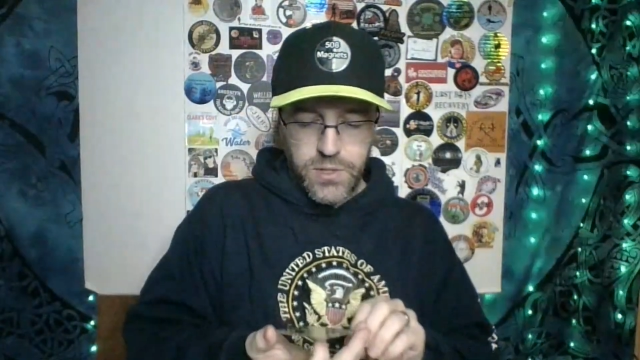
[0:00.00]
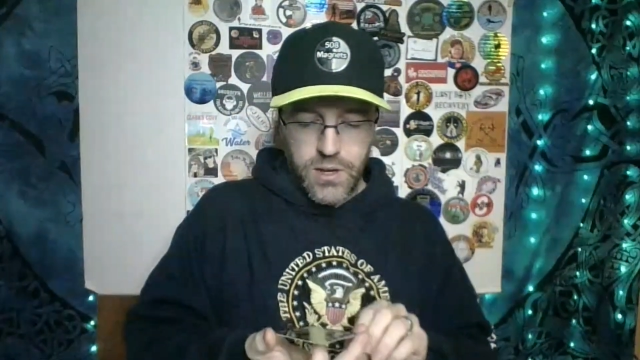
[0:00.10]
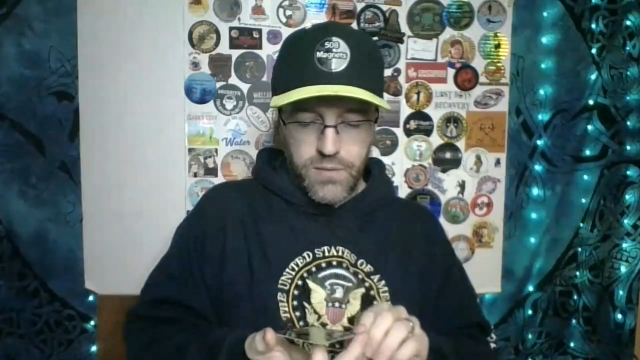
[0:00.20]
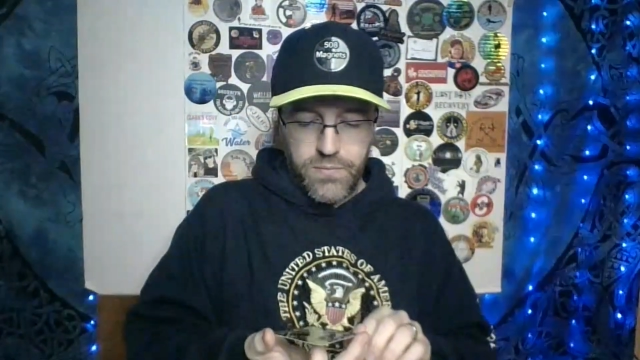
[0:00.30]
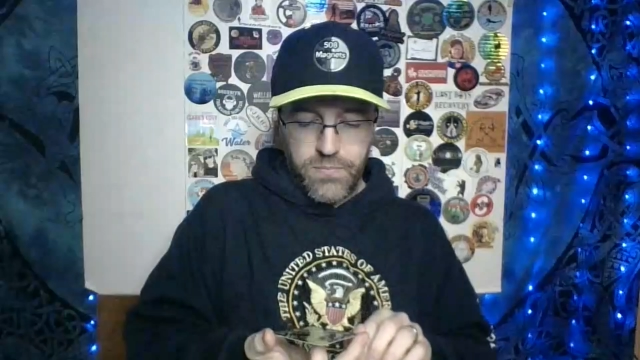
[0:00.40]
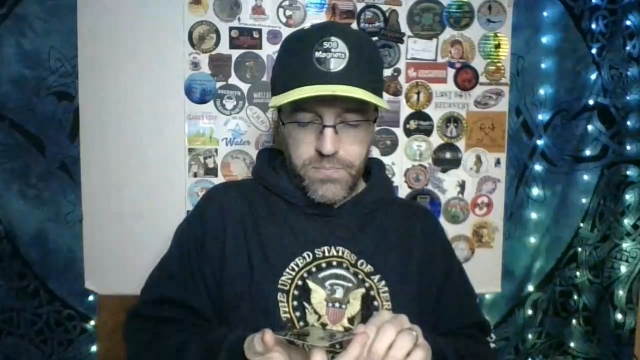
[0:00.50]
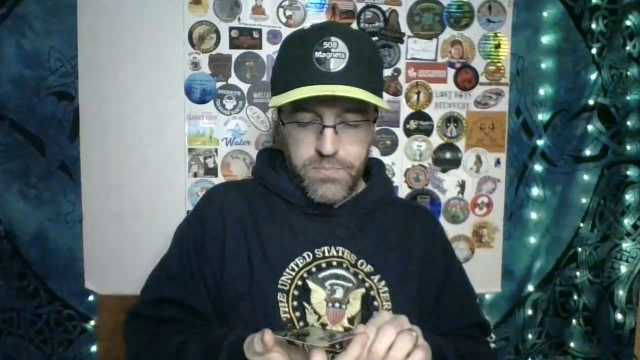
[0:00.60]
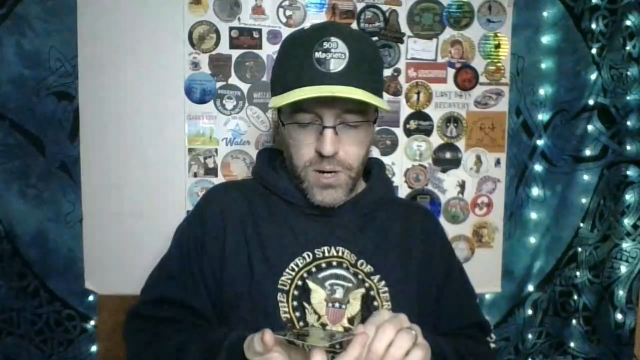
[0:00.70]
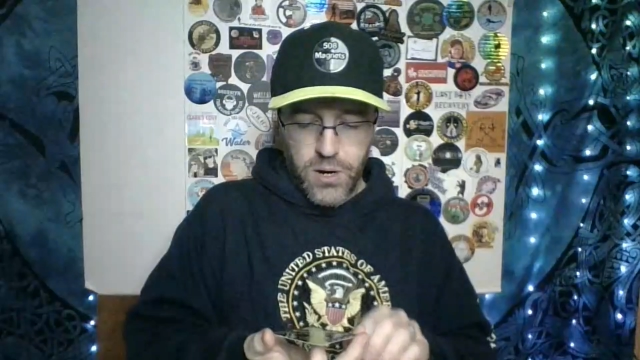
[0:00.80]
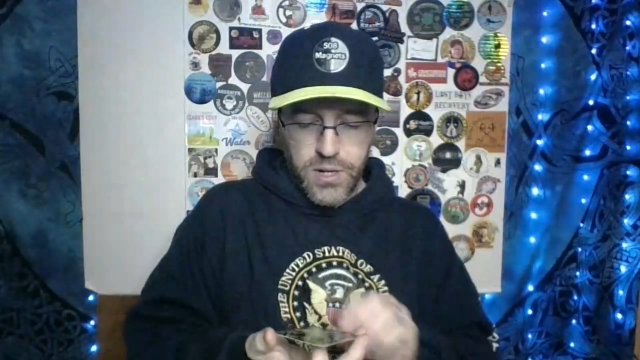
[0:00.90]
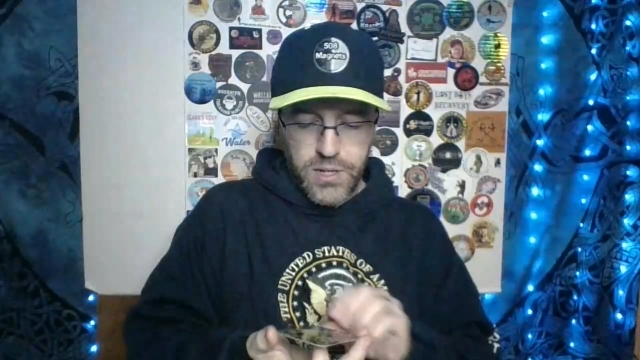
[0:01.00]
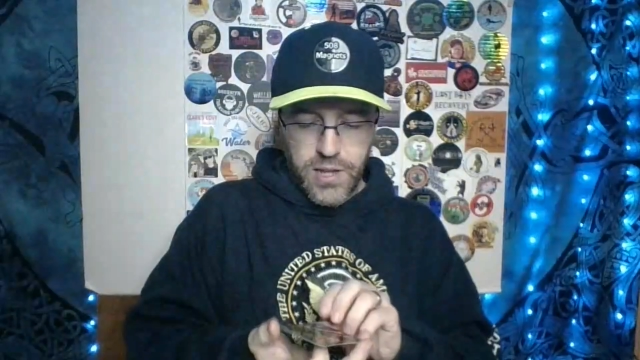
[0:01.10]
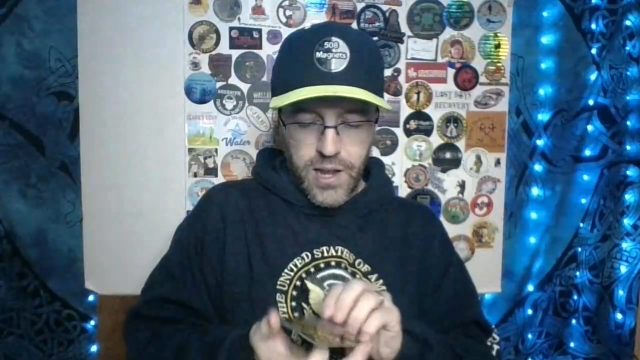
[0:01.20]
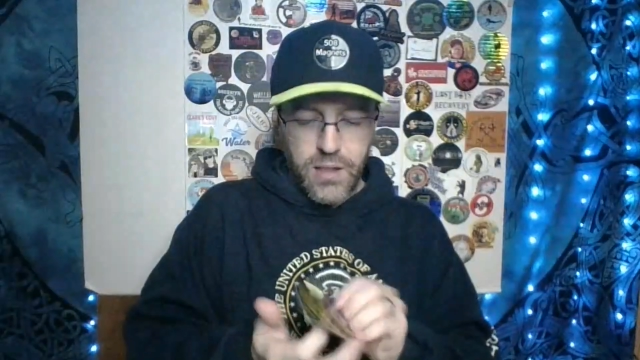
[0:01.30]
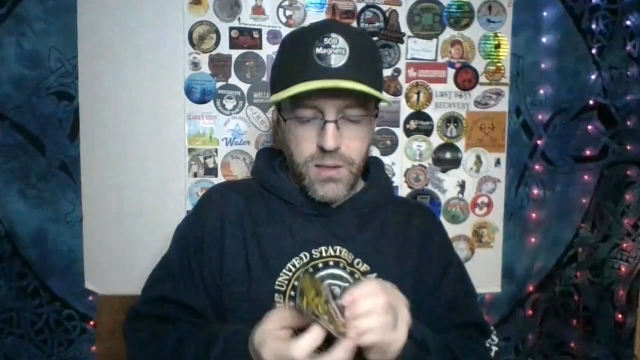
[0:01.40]
of Barney
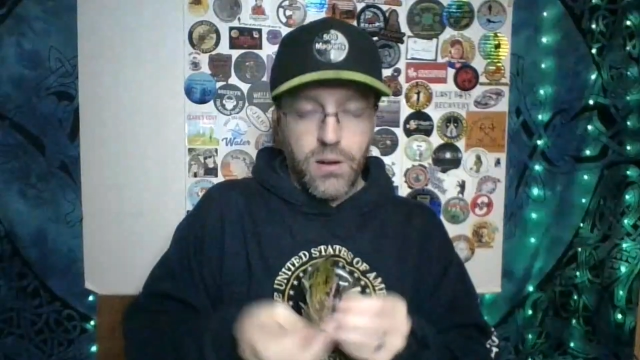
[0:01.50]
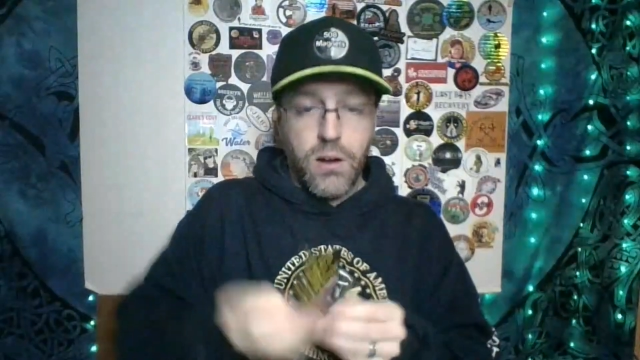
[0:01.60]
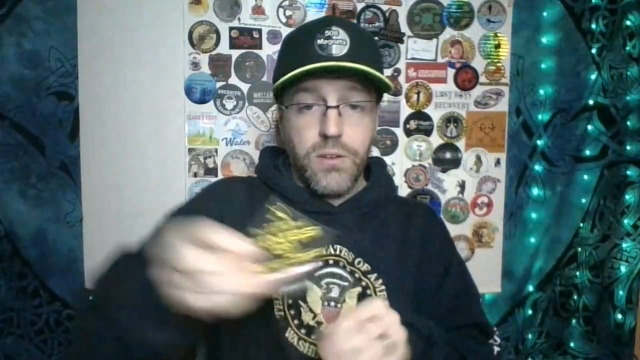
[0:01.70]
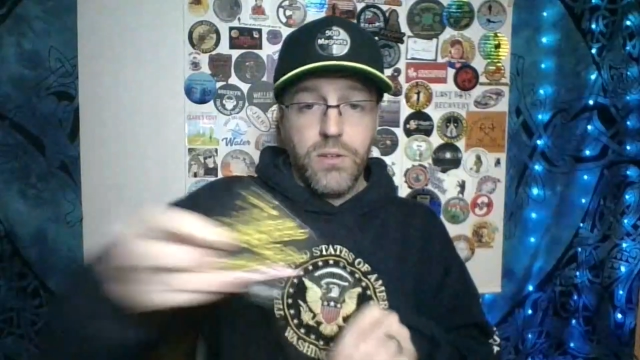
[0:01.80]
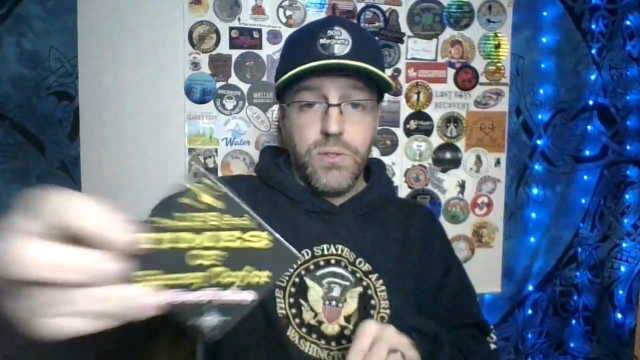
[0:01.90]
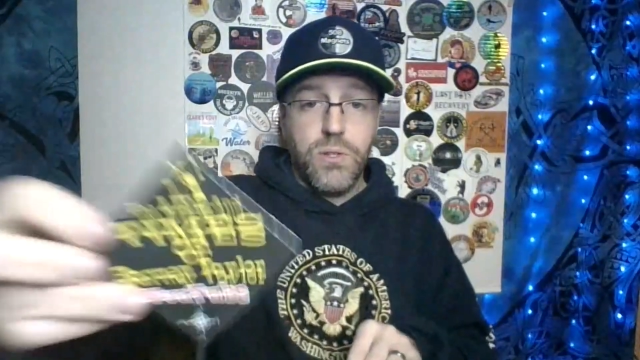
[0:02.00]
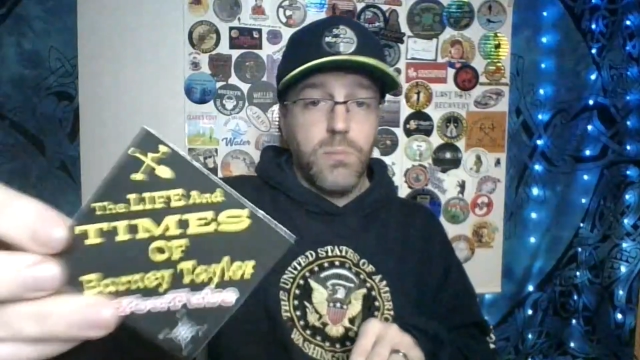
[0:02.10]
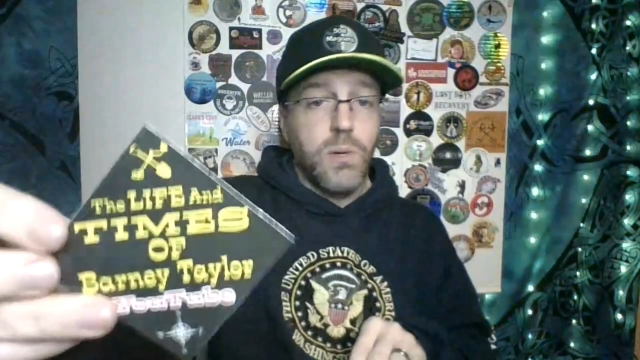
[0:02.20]
Taylor on YouTube.